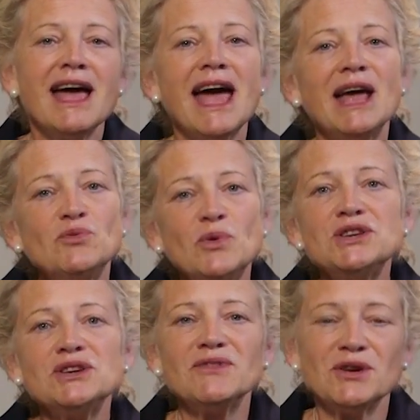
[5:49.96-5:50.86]
and
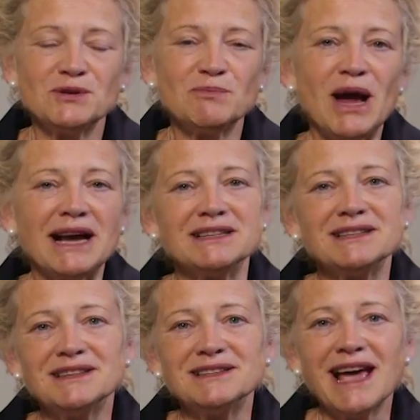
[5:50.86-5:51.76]
which of those
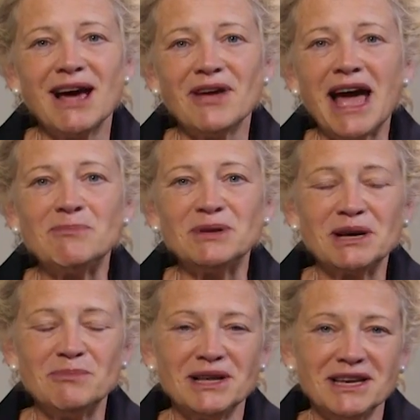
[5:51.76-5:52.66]
practices have
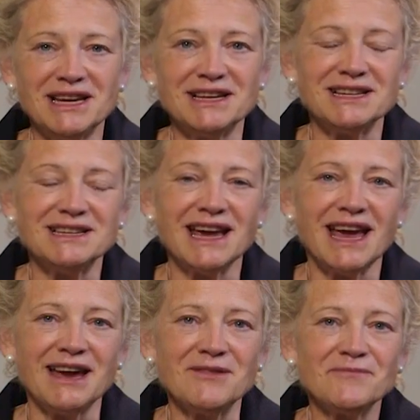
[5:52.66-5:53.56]
applicability
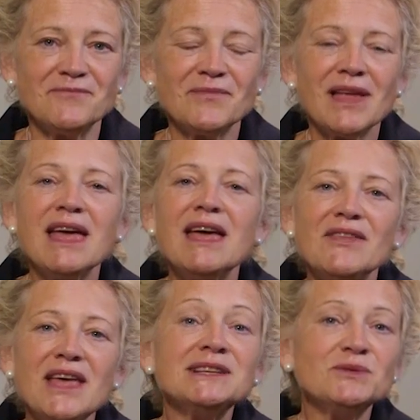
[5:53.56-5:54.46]
today.
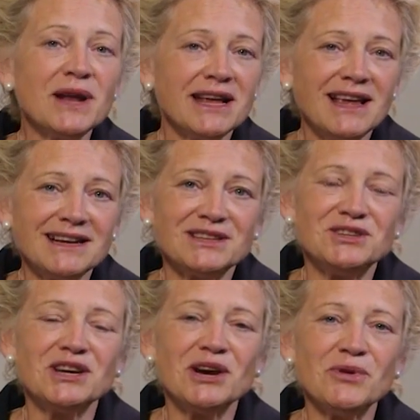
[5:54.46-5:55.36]
That's what I'd like to
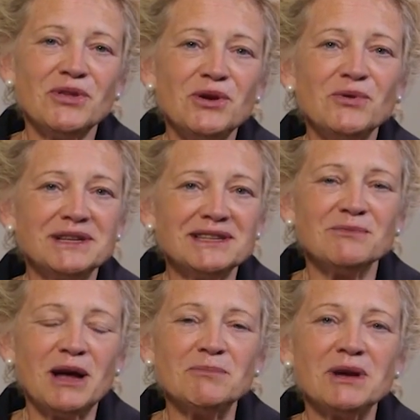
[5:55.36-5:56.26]
share with you in
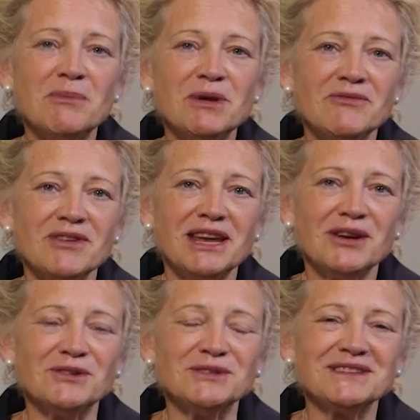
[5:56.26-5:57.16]
some upcoming
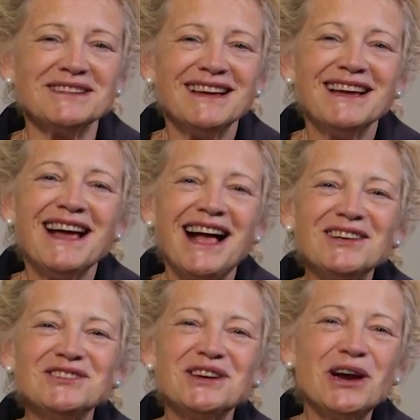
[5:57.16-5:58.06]
videos.
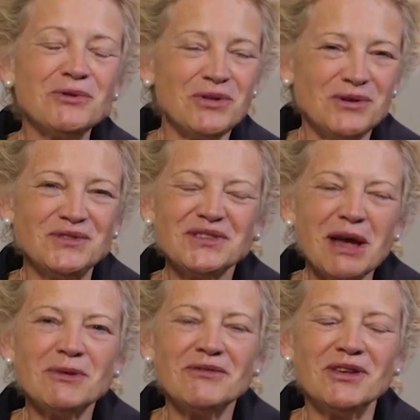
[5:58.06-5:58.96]
I'll share with you
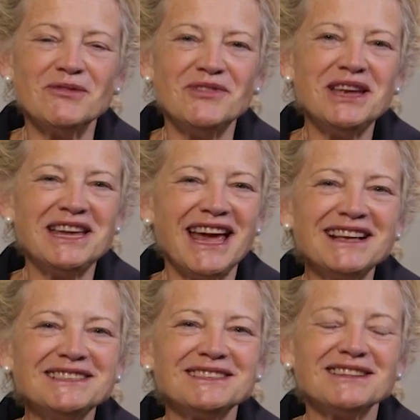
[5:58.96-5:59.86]
some of the
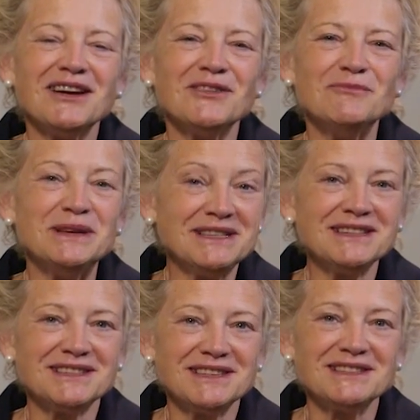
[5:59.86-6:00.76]
vignettes of
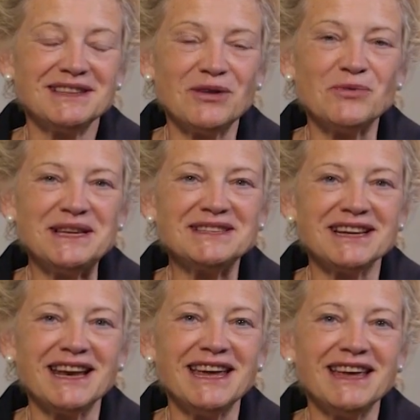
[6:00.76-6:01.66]
businesses that we
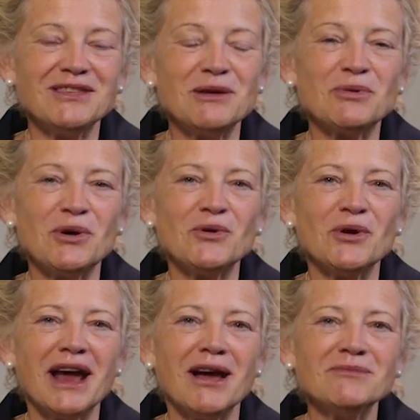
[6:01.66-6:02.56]
study in the
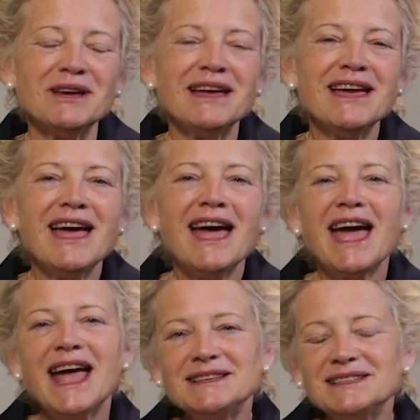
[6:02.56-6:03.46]
program and